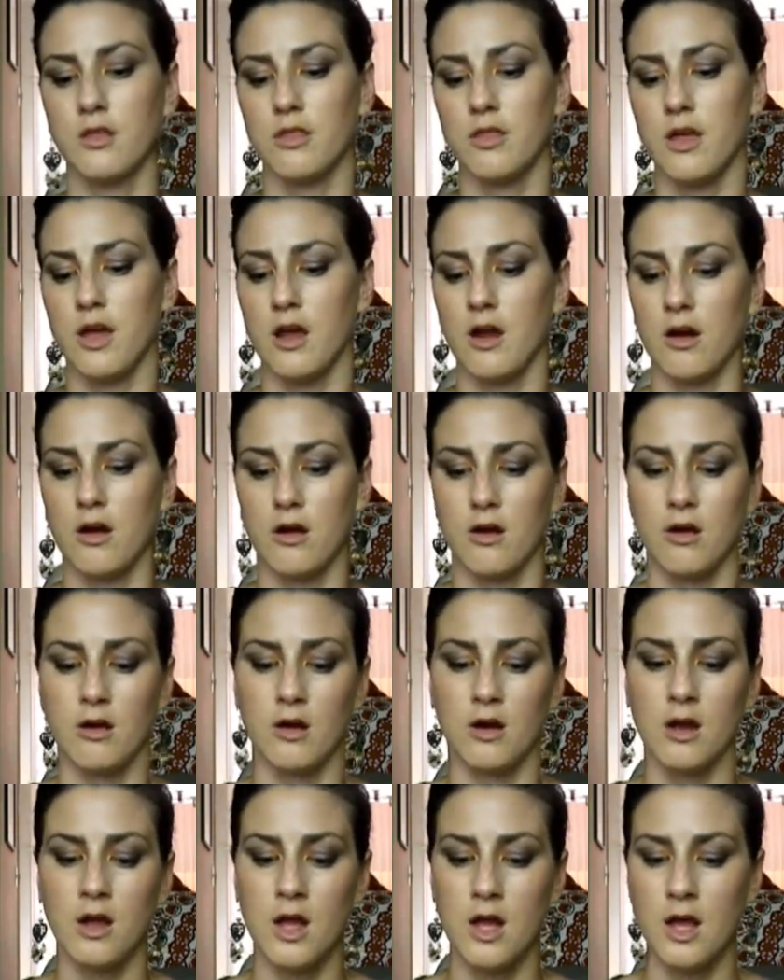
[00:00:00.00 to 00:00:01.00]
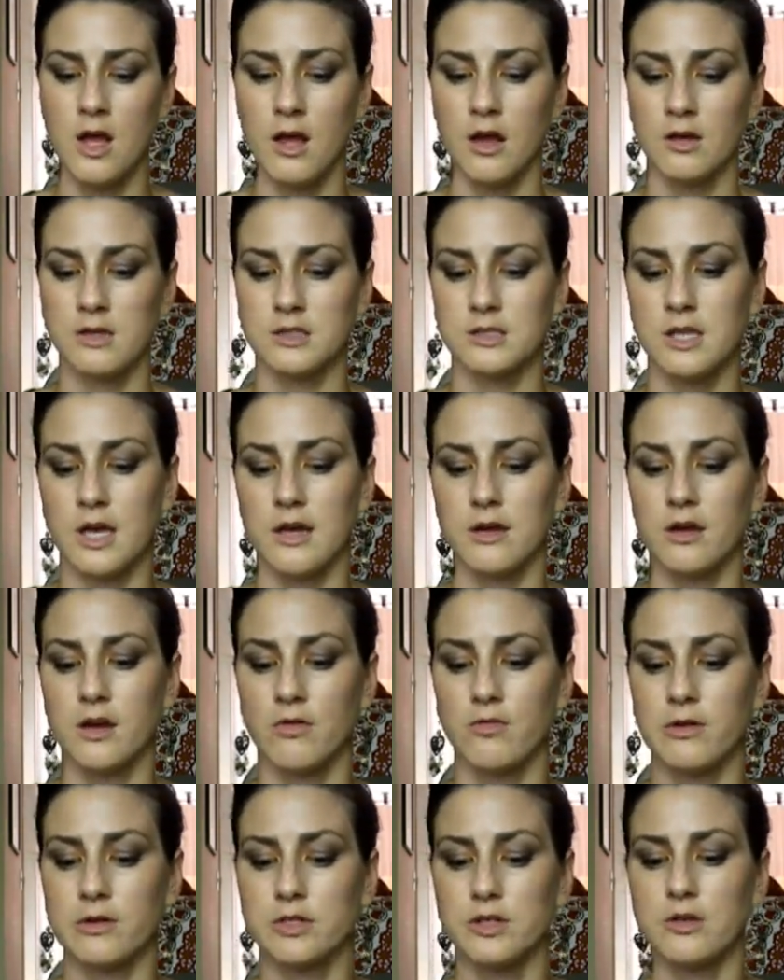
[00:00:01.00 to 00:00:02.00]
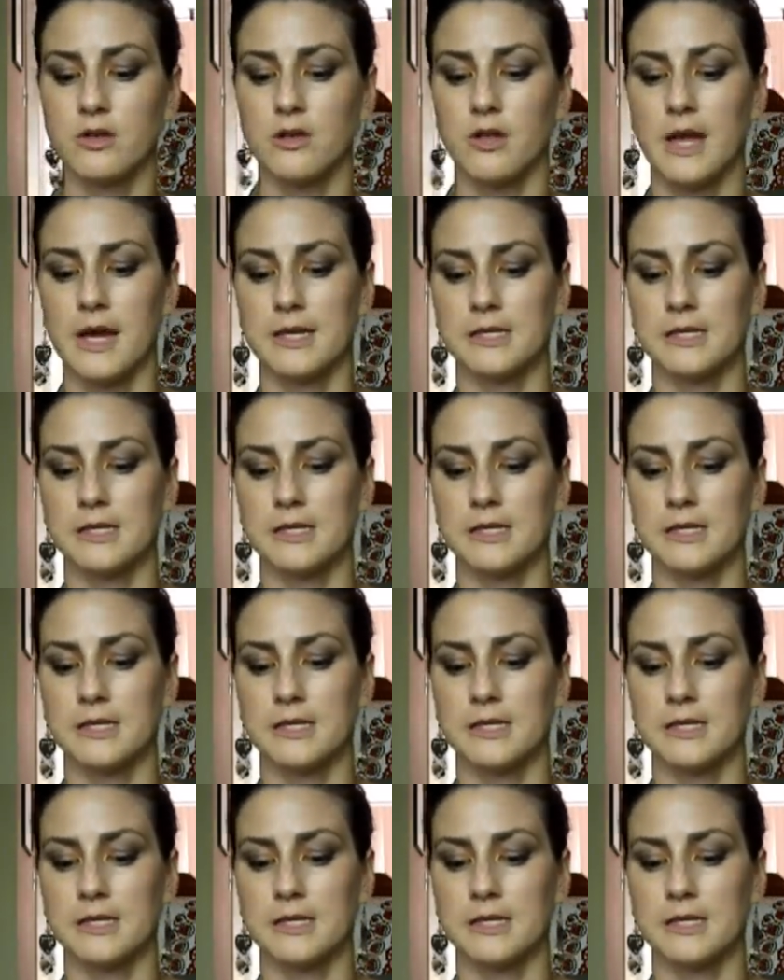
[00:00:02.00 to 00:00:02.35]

their Sun.Original